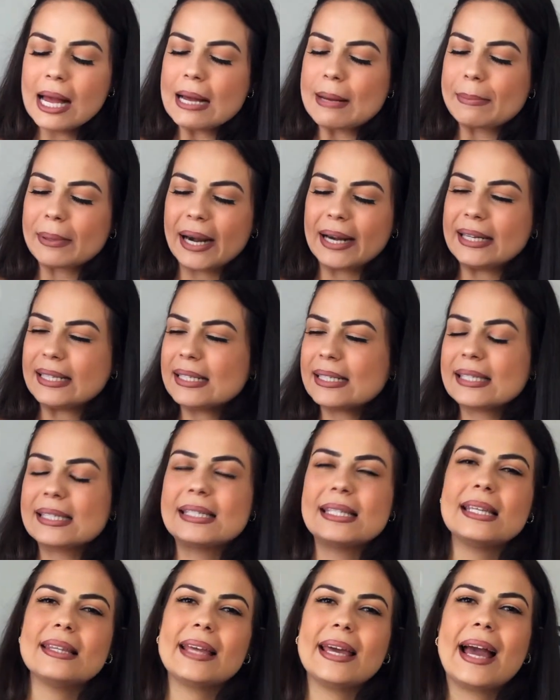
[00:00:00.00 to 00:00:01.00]
but I didn't
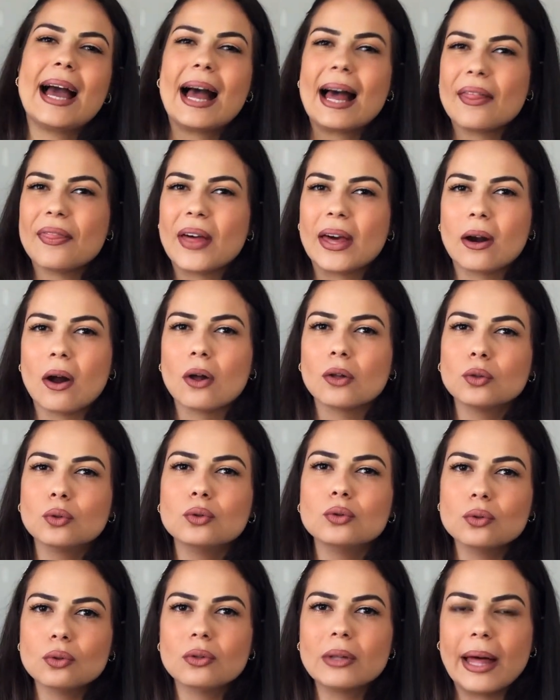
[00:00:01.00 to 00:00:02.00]
see they had that on
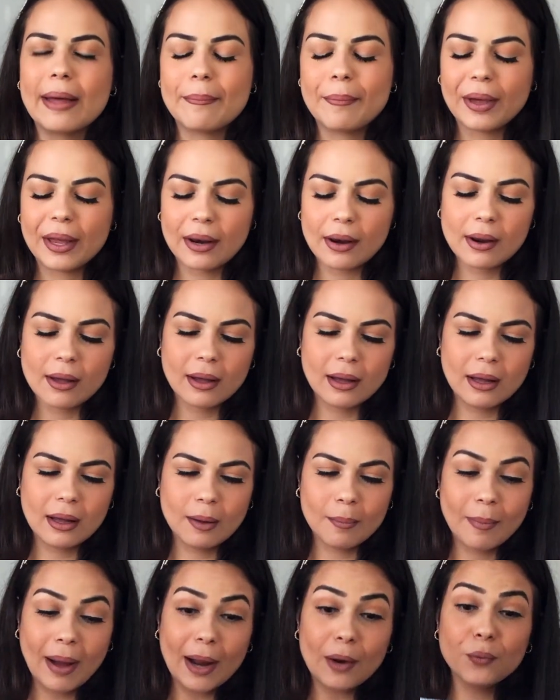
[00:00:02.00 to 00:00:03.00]
Lululemon.
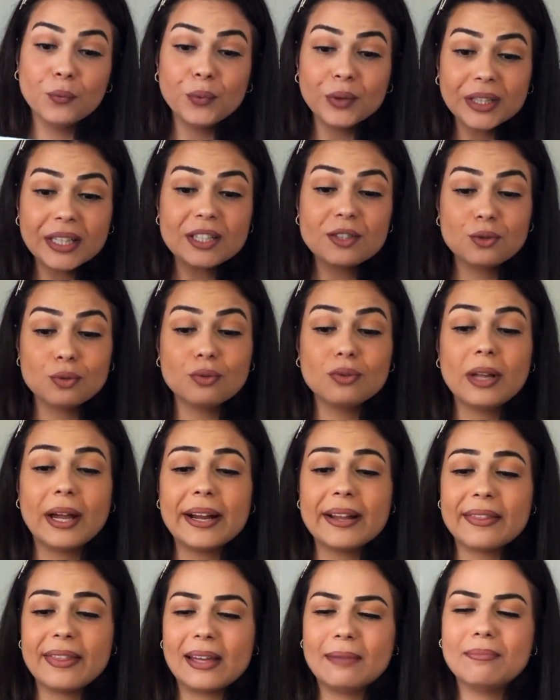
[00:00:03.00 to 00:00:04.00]
I really do
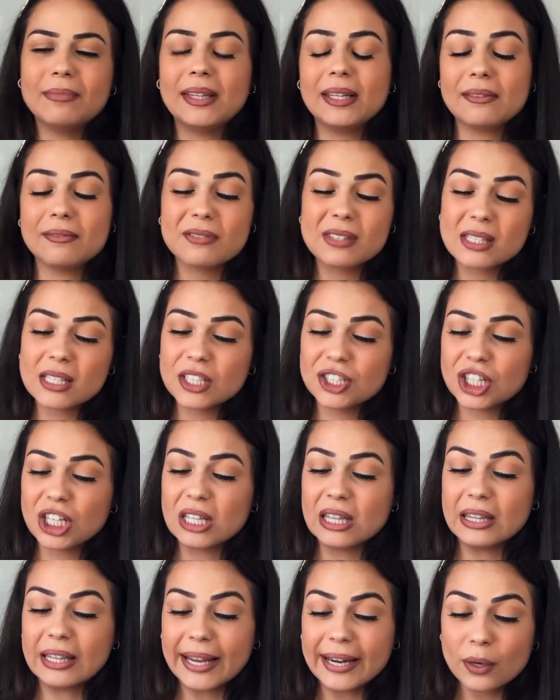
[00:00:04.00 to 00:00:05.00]
like them. They have such a
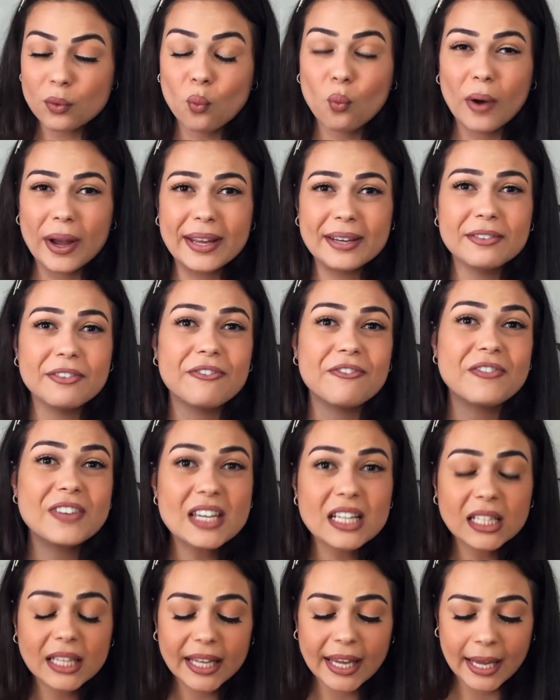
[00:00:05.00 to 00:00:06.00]
lightweight
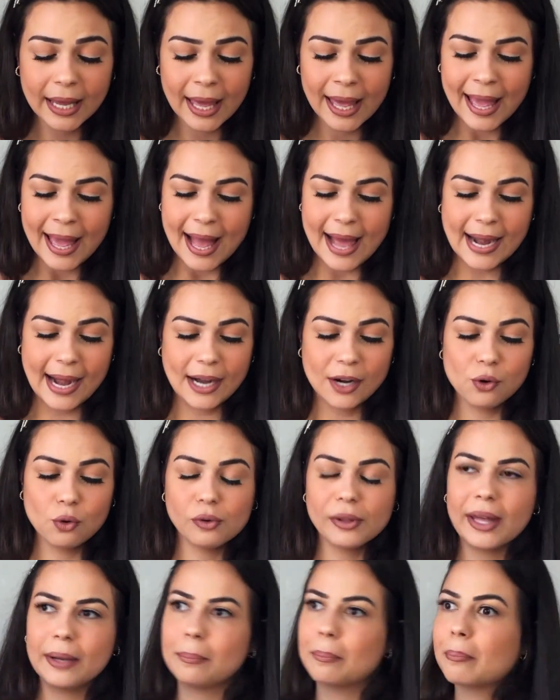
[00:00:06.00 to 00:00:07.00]
feeling, and I know
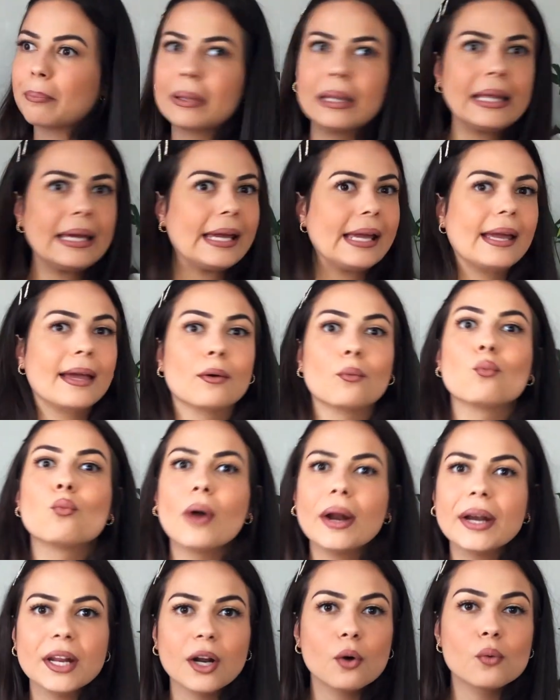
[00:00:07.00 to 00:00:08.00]
that playing and
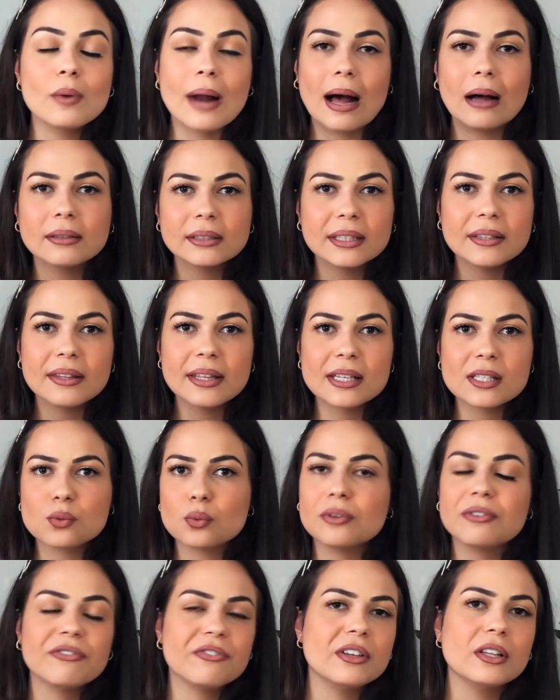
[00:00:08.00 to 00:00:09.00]
running around in this
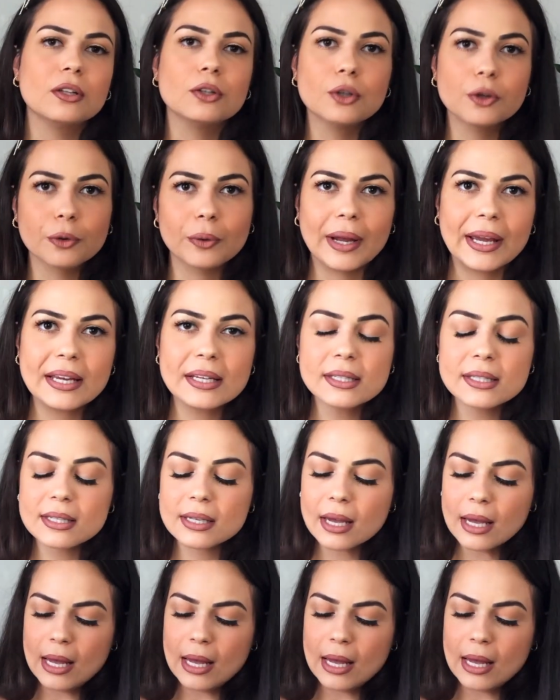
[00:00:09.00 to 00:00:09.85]
would feel great.